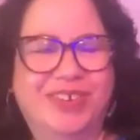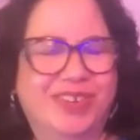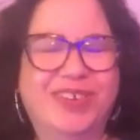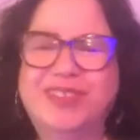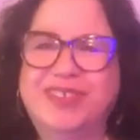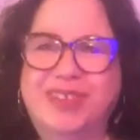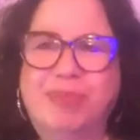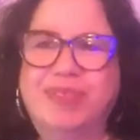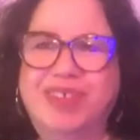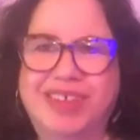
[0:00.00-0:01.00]
or
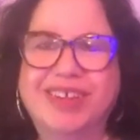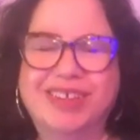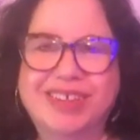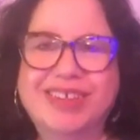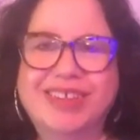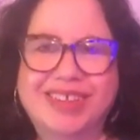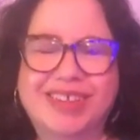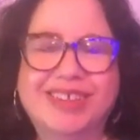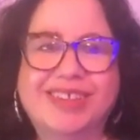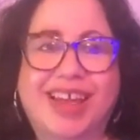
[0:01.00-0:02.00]
something.
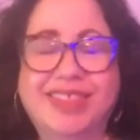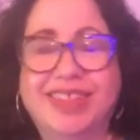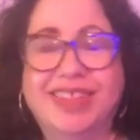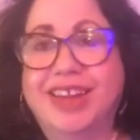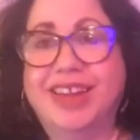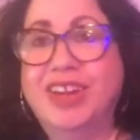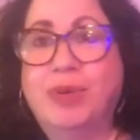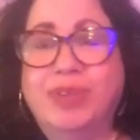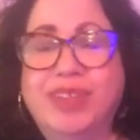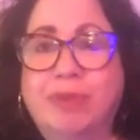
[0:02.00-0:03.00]
Exactly. And you know,
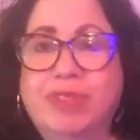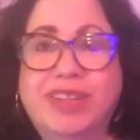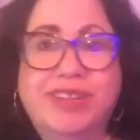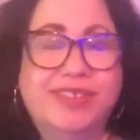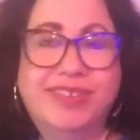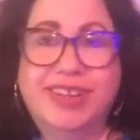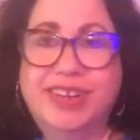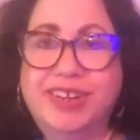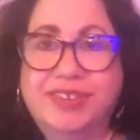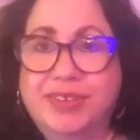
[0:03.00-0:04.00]
and that relates to
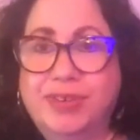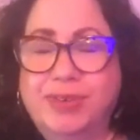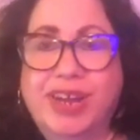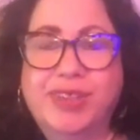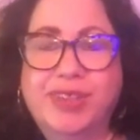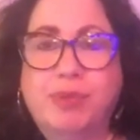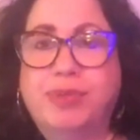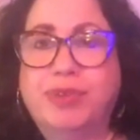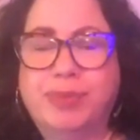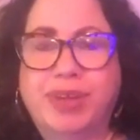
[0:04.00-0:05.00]
dating too. I had that with
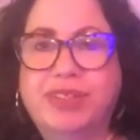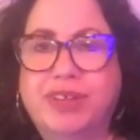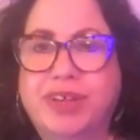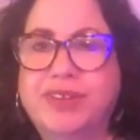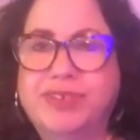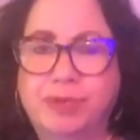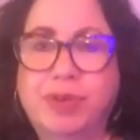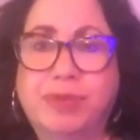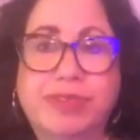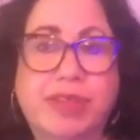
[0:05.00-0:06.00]
one of my clients who I
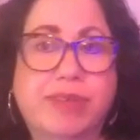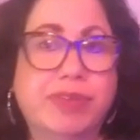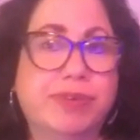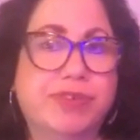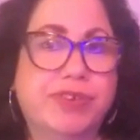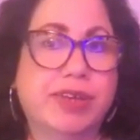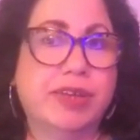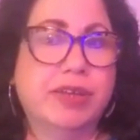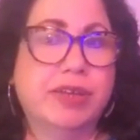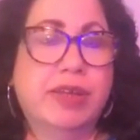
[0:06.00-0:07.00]
was love coaching,
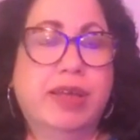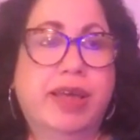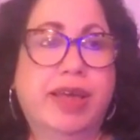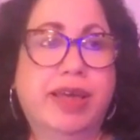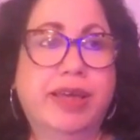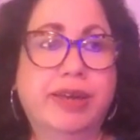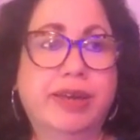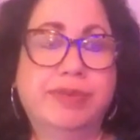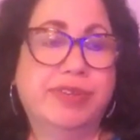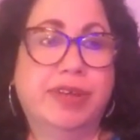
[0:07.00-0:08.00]
and it
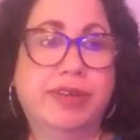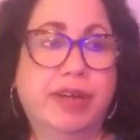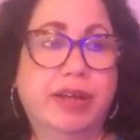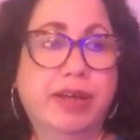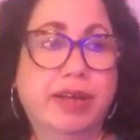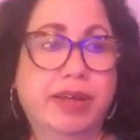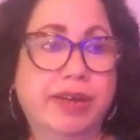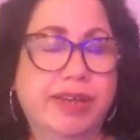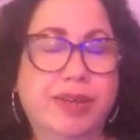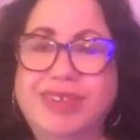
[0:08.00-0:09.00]
was a young guy, and
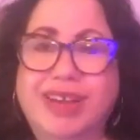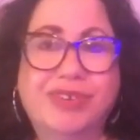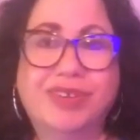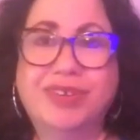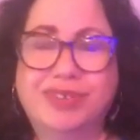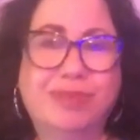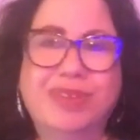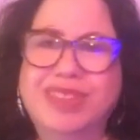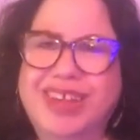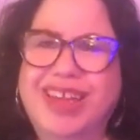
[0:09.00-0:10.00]
he was actually just
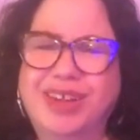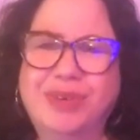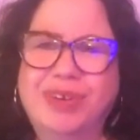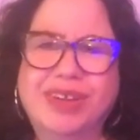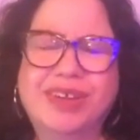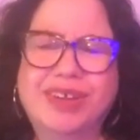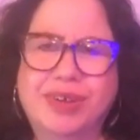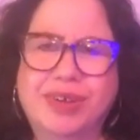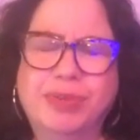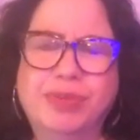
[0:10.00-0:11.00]
really angry. You know,
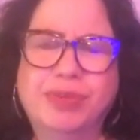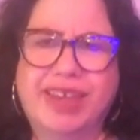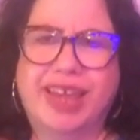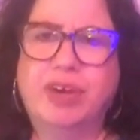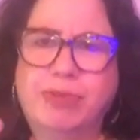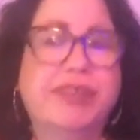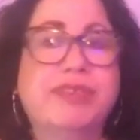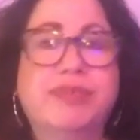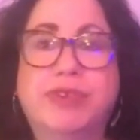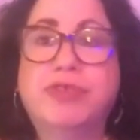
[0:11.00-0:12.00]
he was angry at his
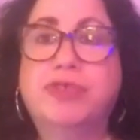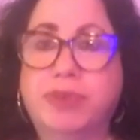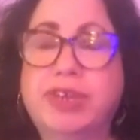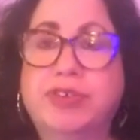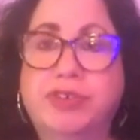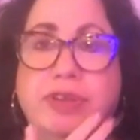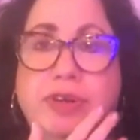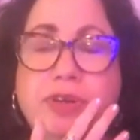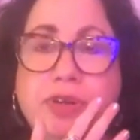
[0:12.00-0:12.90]
frustration